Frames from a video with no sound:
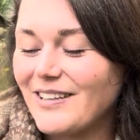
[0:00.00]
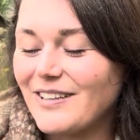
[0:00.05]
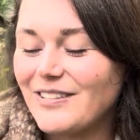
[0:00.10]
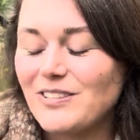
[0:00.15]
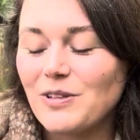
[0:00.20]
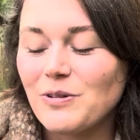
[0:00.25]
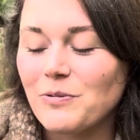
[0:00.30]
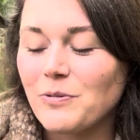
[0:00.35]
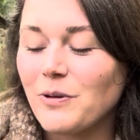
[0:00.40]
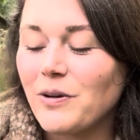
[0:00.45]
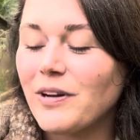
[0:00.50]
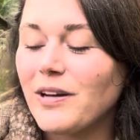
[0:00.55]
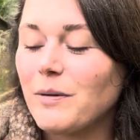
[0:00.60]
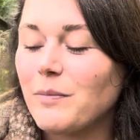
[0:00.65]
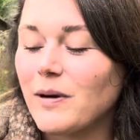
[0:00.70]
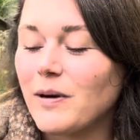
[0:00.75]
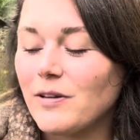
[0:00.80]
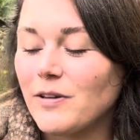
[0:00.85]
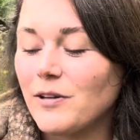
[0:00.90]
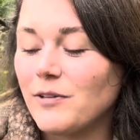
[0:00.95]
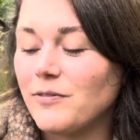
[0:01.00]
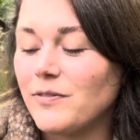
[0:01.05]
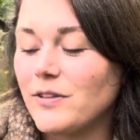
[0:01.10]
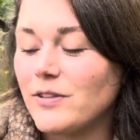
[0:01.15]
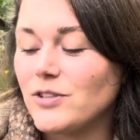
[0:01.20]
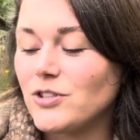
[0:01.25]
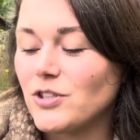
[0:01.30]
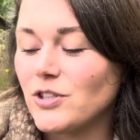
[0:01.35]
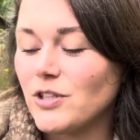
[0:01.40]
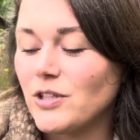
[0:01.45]
Don't worry about your
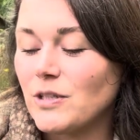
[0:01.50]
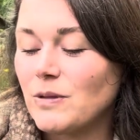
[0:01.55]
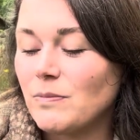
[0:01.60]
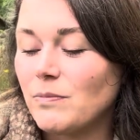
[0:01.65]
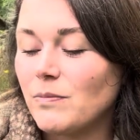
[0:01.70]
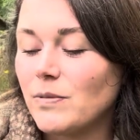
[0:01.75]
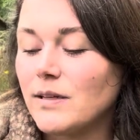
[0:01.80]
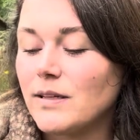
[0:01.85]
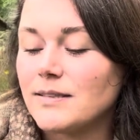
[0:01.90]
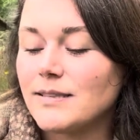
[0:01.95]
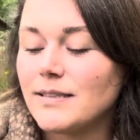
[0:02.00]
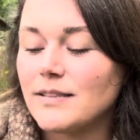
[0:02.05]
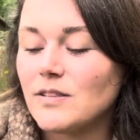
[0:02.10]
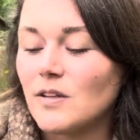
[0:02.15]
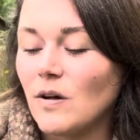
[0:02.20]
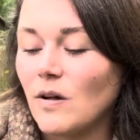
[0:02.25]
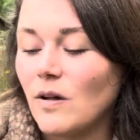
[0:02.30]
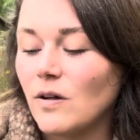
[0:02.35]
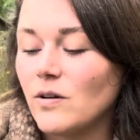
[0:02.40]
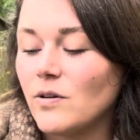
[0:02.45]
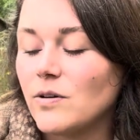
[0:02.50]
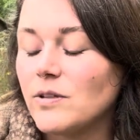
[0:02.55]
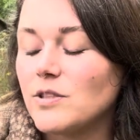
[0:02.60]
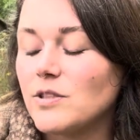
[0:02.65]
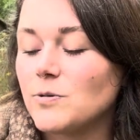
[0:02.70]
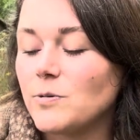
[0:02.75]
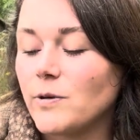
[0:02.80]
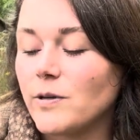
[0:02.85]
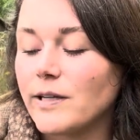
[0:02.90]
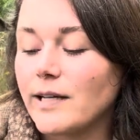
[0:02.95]
future because it's all going to
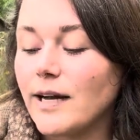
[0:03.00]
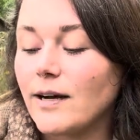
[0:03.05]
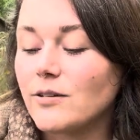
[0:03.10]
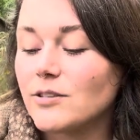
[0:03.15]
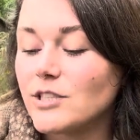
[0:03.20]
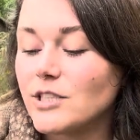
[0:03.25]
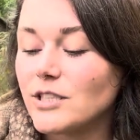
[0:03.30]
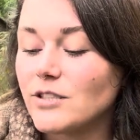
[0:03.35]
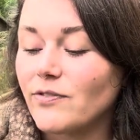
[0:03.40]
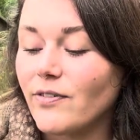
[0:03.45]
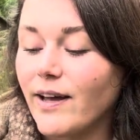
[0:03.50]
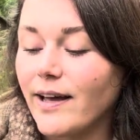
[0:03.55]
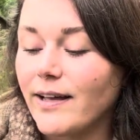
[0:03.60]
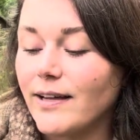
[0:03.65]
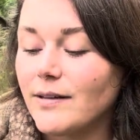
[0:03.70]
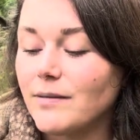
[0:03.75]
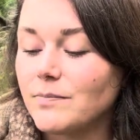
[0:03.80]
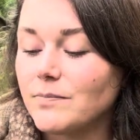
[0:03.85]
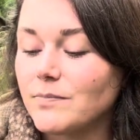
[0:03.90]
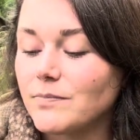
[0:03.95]
work out just fine.